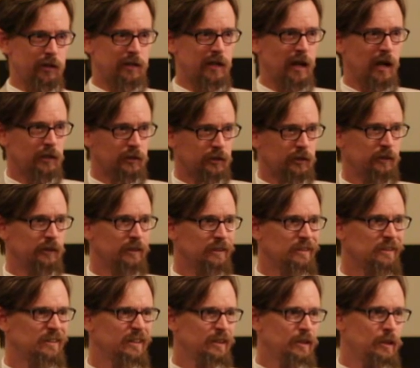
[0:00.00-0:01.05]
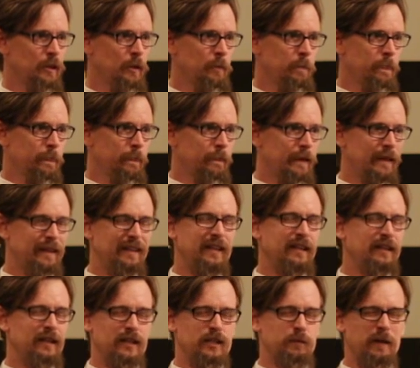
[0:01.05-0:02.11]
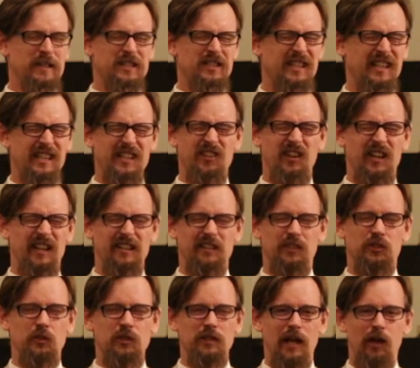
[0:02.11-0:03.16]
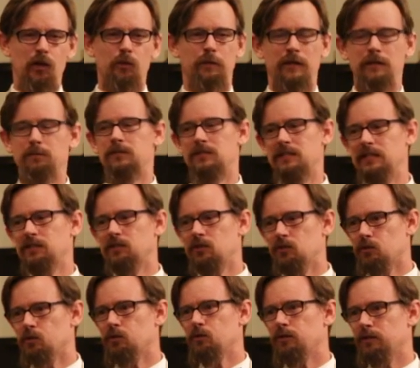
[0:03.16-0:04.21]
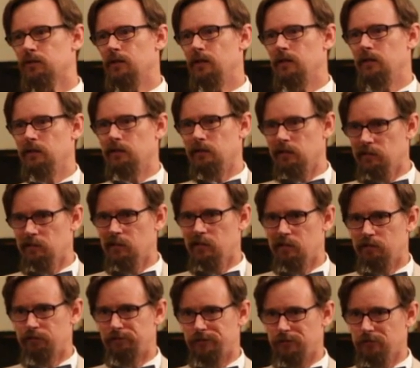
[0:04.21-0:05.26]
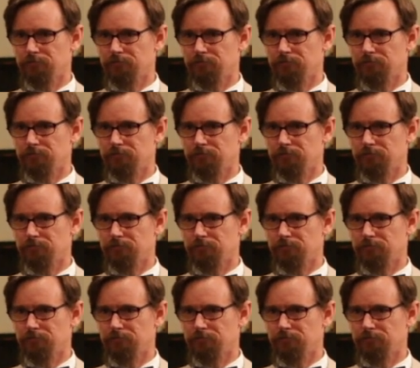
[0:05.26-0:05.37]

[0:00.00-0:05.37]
a doctrine. And then especially here, right, you can help him seek the truth and love.